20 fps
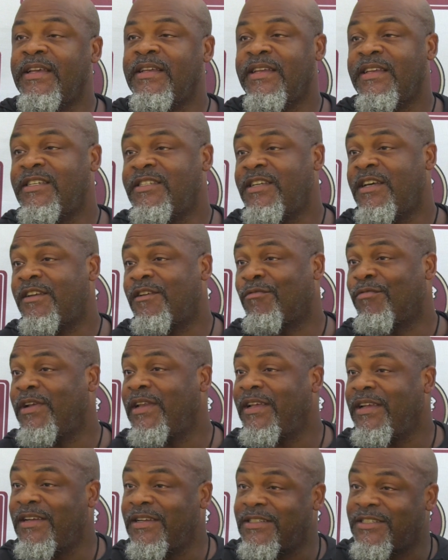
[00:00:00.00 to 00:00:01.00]
He's done a
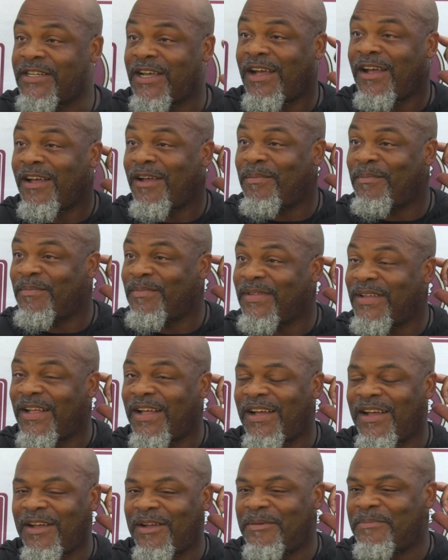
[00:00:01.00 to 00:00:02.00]
really good job
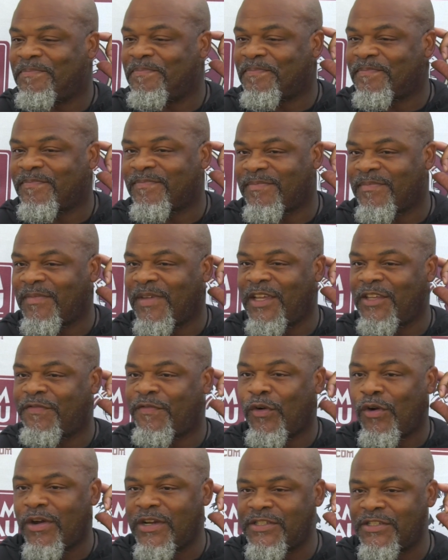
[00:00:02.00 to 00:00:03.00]
as
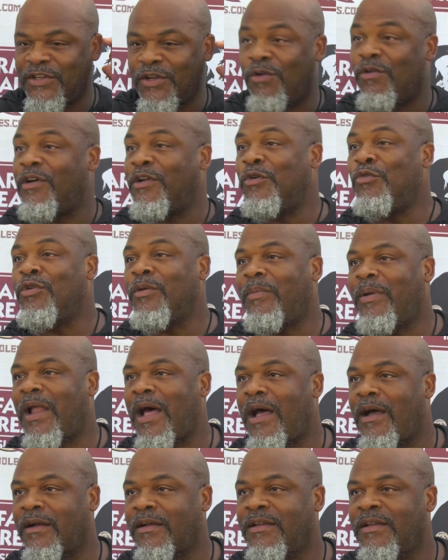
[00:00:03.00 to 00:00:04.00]
far as knowing who to
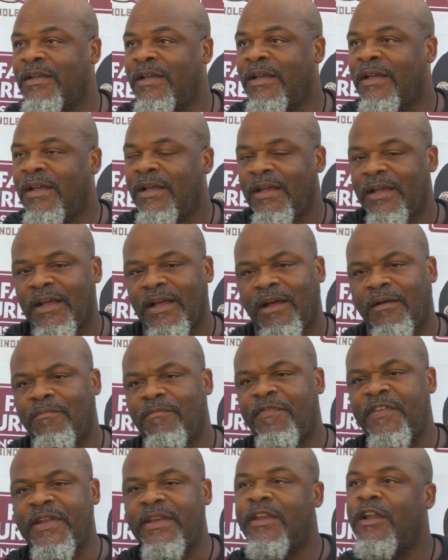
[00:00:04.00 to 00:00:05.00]
block,
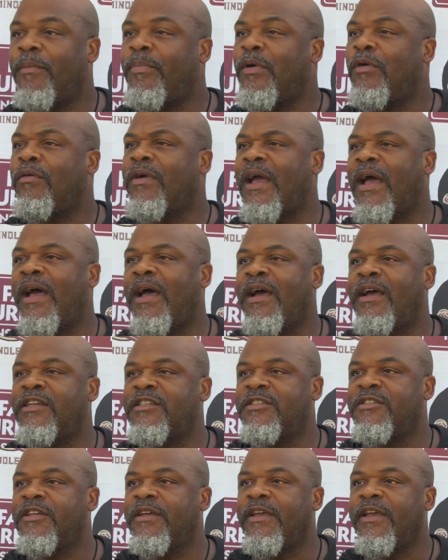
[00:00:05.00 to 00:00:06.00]
fitting up on
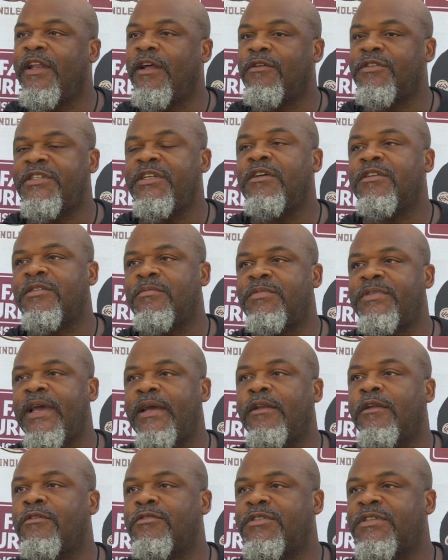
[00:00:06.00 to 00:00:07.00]
guys, you know, still some
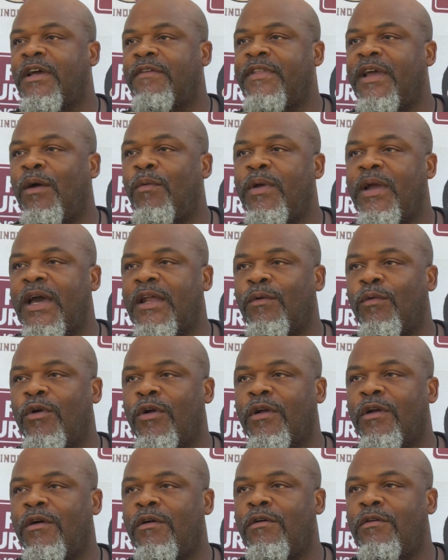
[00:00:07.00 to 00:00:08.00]
technical stuff that we got to
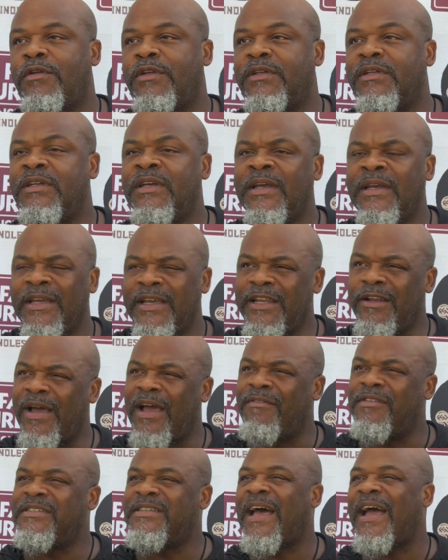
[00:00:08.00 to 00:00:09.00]
work on, you know,
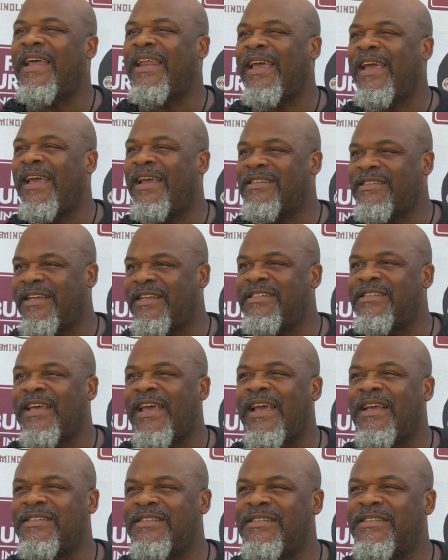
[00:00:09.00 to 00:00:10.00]
having tight hands, getting his
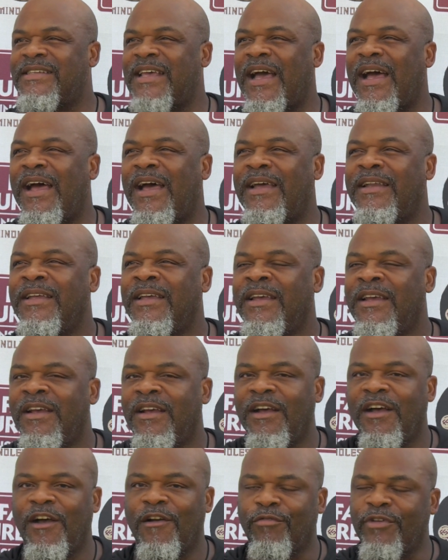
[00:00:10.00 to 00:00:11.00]
hands inside,
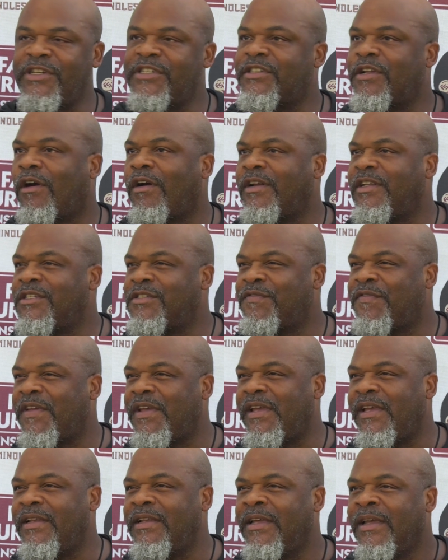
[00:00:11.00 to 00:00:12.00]
restarting his
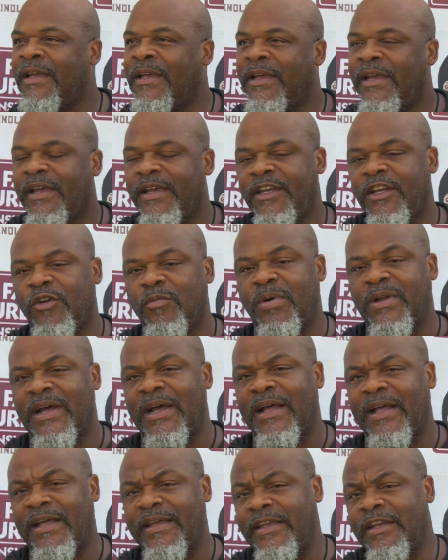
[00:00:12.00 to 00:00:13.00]
feet. You know, but
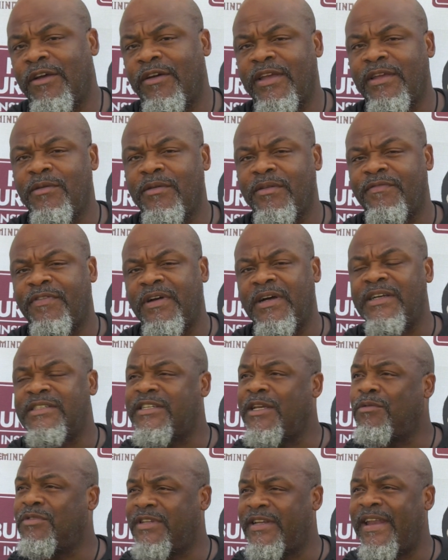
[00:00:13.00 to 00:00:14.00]
he was
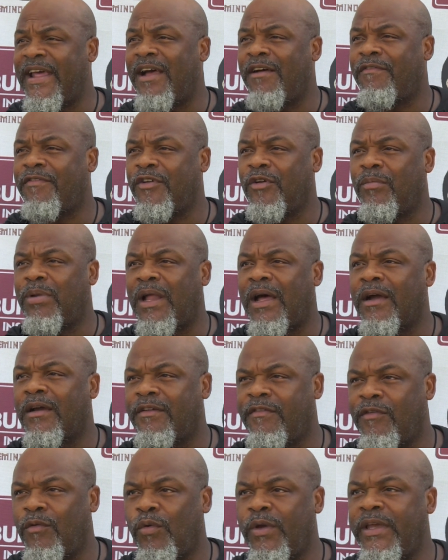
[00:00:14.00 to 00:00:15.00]
a downfield blogger
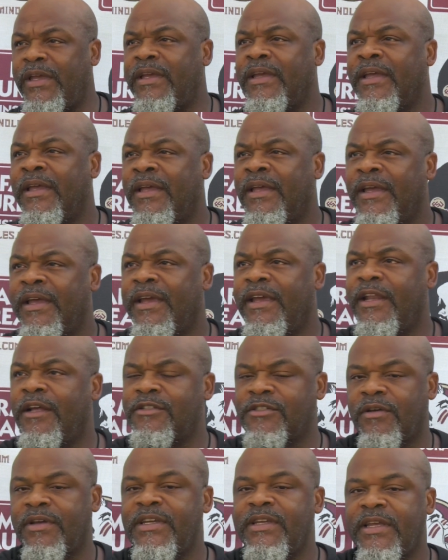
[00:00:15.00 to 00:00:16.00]
of the week, you know,
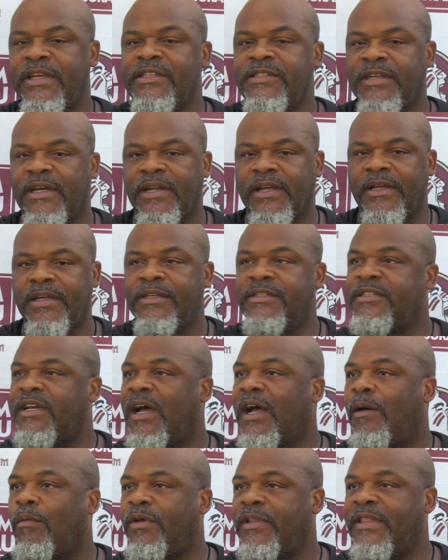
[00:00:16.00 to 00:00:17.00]
so he's done a good
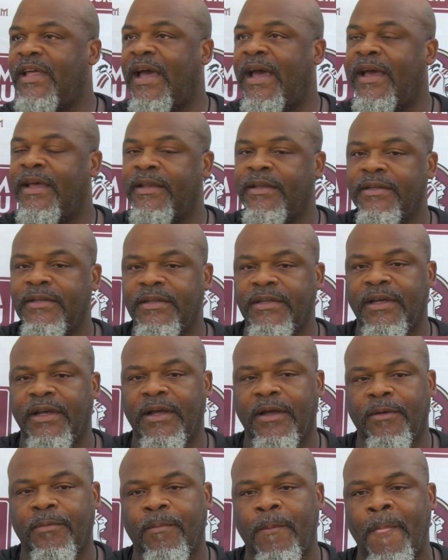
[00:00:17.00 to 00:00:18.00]
job with that.
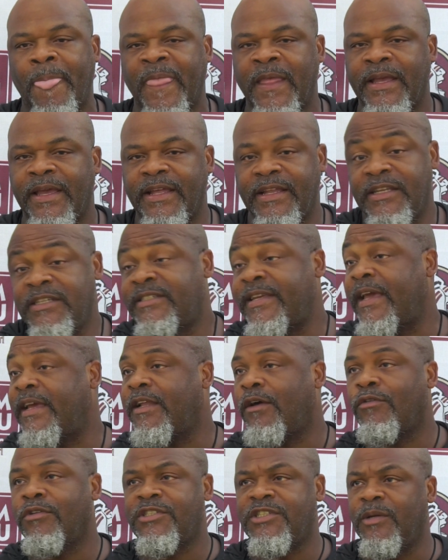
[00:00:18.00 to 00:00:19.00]
And he's
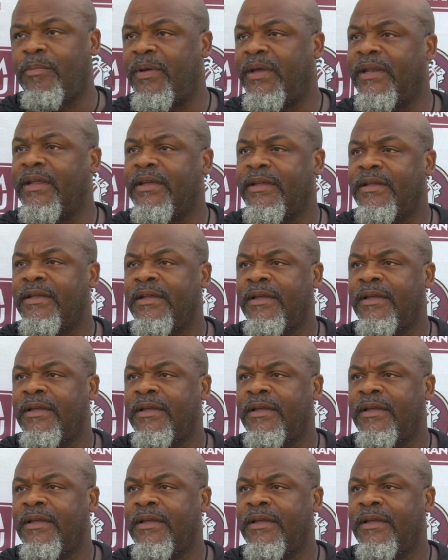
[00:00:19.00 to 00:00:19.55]
taking ownership in it.